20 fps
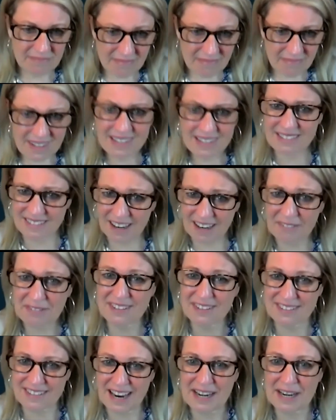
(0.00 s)
it's tough
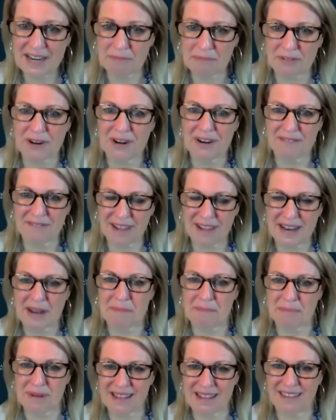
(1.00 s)
to sign up for an event
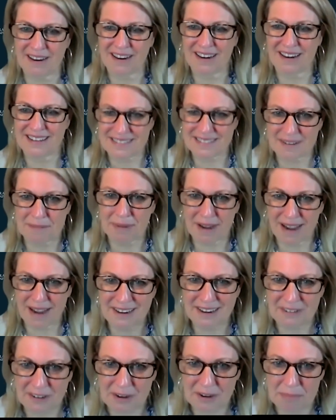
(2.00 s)
and be there and sit
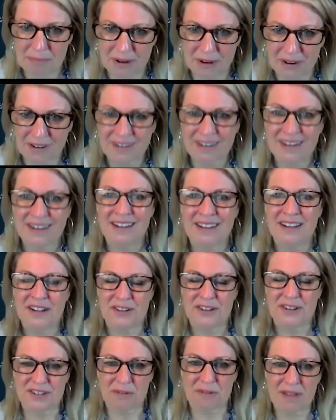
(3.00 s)
behind your computer.
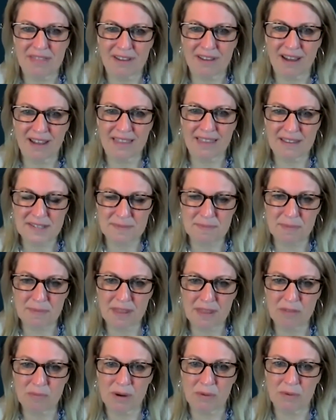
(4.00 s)
So we thought this
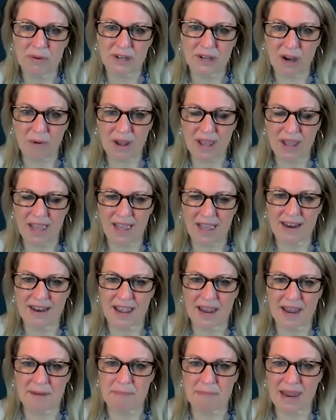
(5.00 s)
month we would go ahead
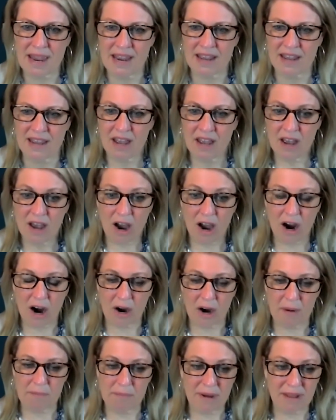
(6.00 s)
and make
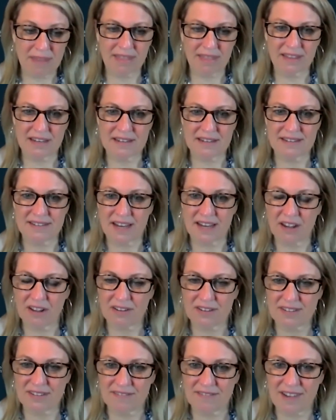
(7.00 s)
our monthly
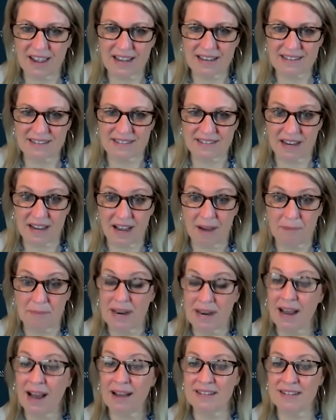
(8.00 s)
sales event
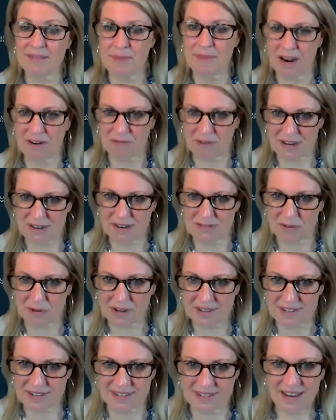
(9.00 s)
an on-demand
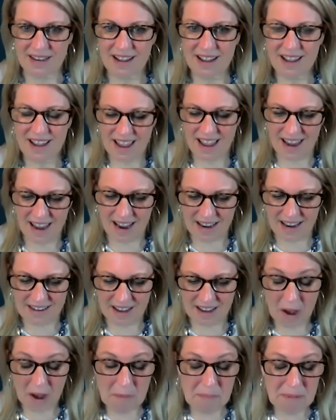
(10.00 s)
resource. And
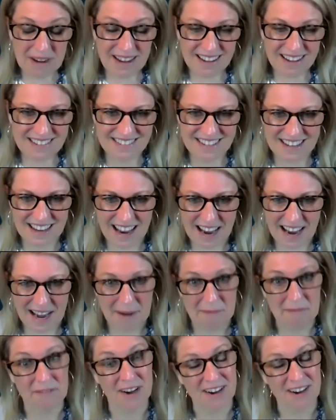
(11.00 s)
helping us today,
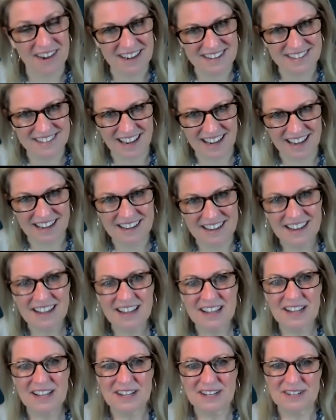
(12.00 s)
I'm very excited
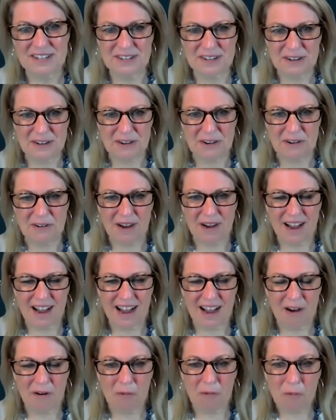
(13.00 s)
to
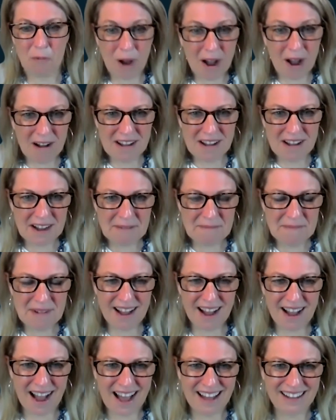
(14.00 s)
welcome
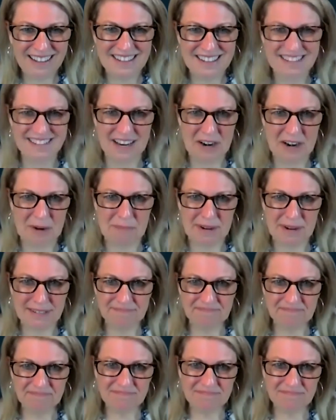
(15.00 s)
Holly Sunderman.